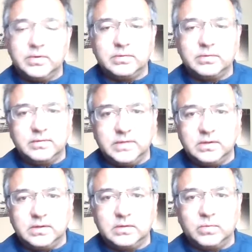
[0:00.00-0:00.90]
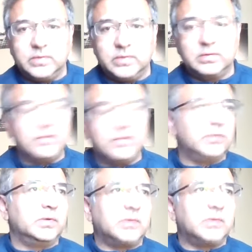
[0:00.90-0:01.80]
you're living in, or whether you're living
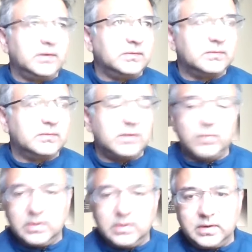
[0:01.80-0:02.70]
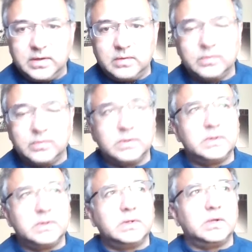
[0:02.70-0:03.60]
through a crisis like we are now.
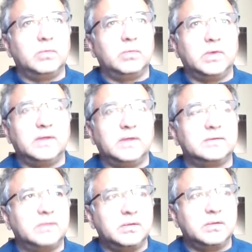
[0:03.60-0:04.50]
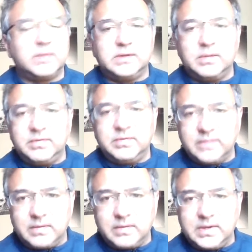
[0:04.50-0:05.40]
And one has to think about the
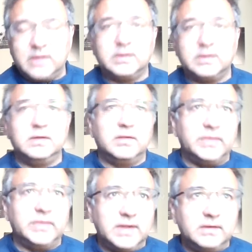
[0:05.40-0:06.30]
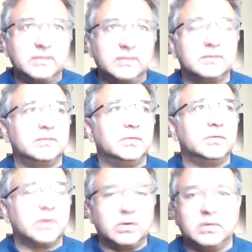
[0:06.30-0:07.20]
epiphenomenality and the everydayness of the
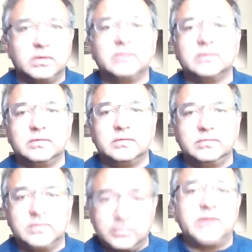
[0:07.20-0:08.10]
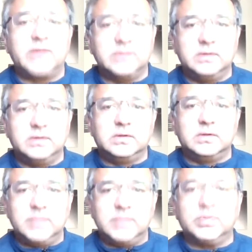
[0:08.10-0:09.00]
recurrence of this tragedy.
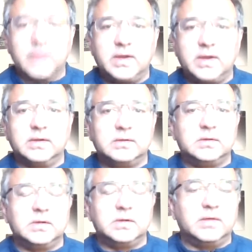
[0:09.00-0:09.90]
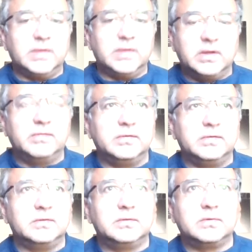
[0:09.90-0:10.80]
People are dying, and every life
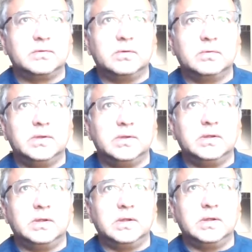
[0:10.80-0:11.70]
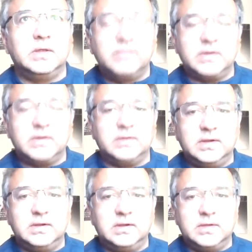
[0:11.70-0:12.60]
is so infinitely
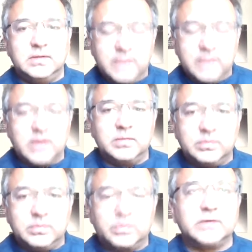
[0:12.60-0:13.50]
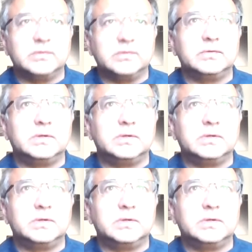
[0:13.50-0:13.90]
invaluable and precious.